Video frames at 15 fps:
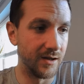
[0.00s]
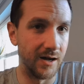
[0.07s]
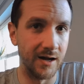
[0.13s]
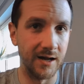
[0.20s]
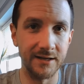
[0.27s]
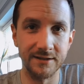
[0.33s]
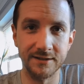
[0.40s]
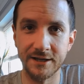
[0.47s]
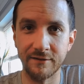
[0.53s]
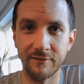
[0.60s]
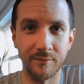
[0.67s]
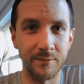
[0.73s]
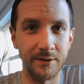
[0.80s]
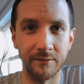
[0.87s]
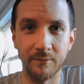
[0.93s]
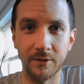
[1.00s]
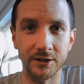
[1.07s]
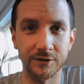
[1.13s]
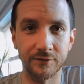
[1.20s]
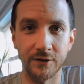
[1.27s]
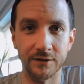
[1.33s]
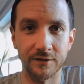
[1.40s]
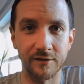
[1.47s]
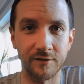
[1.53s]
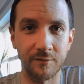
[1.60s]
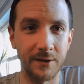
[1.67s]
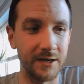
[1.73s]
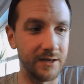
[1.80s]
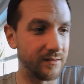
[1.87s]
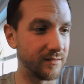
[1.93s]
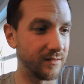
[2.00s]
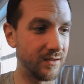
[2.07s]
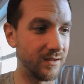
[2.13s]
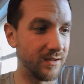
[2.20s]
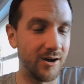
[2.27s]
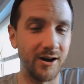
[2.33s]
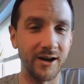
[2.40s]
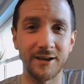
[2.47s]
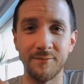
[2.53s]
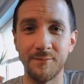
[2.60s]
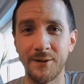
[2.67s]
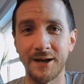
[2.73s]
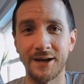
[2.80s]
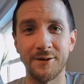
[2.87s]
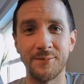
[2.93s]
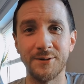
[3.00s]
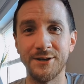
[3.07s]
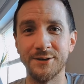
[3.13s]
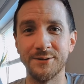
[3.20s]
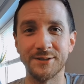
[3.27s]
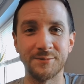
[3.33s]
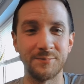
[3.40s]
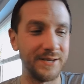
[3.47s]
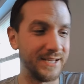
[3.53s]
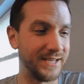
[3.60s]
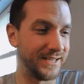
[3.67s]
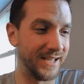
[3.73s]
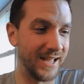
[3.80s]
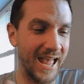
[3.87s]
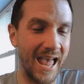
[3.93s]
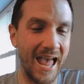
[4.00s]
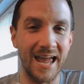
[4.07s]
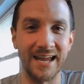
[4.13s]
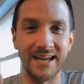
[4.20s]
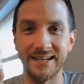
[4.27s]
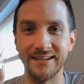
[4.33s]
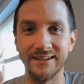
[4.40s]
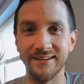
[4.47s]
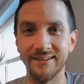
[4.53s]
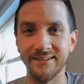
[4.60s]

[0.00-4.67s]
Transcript: and it's given me much faster speeds. I can pick up a USB-A